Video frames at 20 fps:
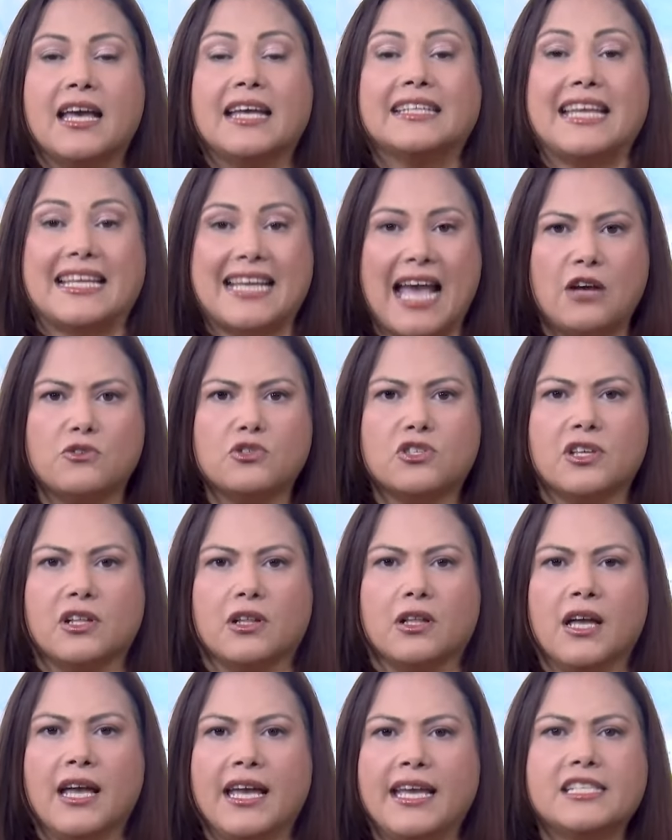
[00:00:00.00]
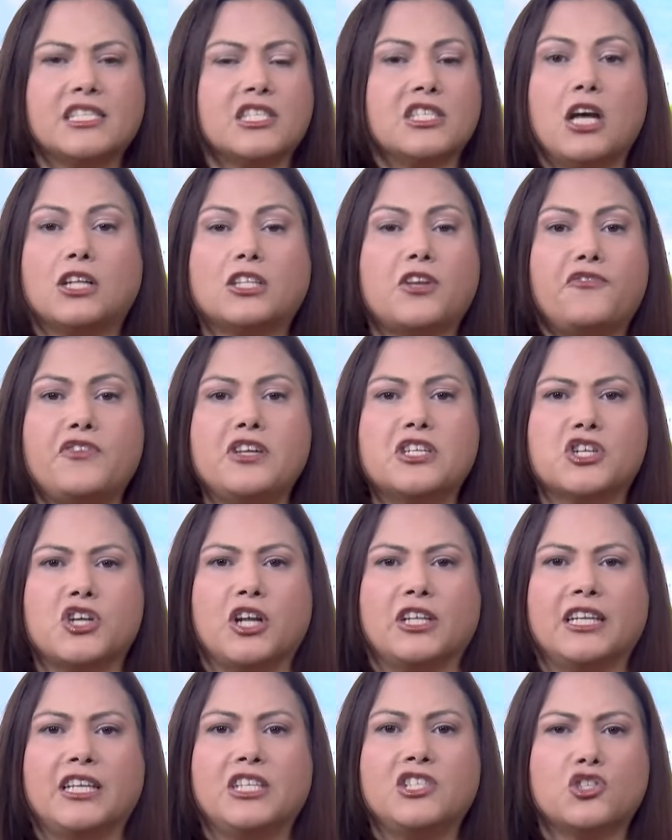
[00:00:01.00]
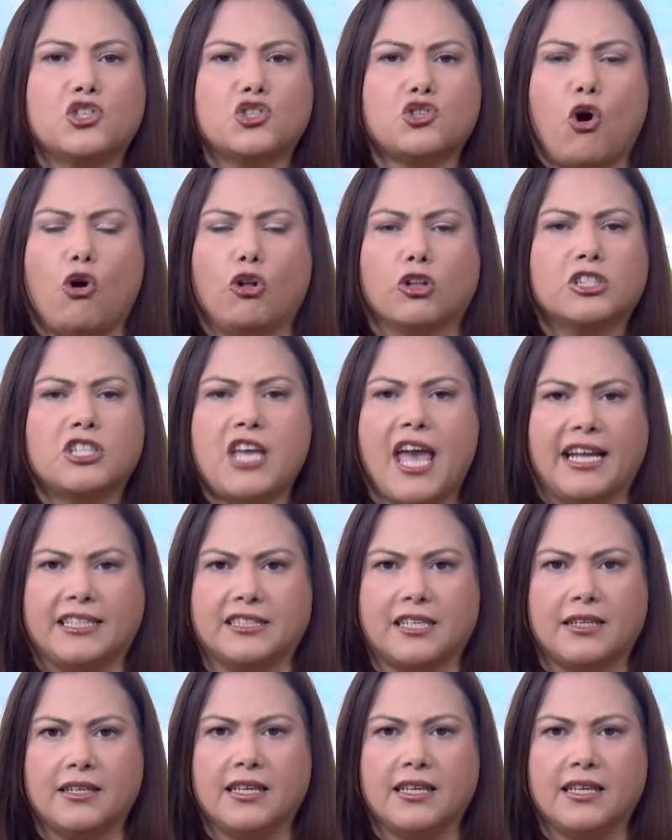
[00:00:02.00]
the council is not officially installed yet.